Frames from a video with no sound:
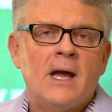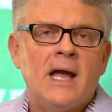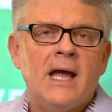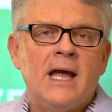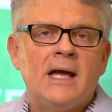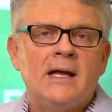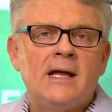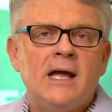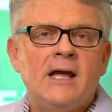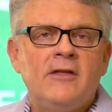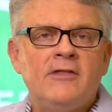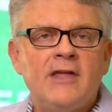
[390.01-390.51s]

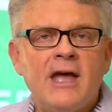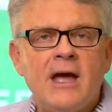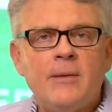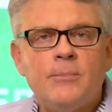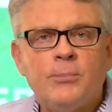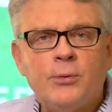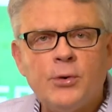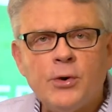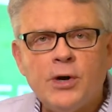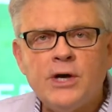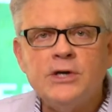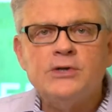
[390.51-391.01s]
And
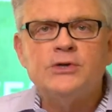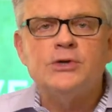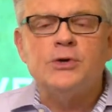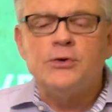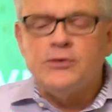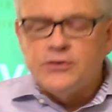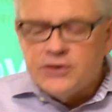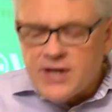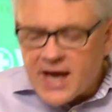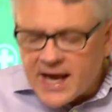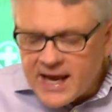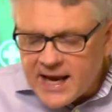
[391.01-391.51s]
that
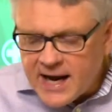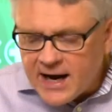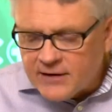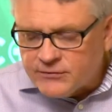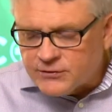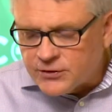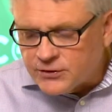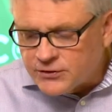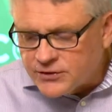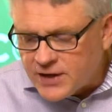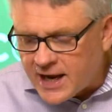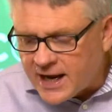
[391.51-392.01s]
pressure day
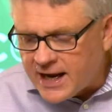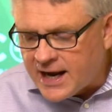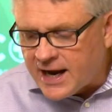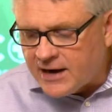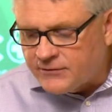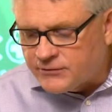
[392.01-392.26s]
after day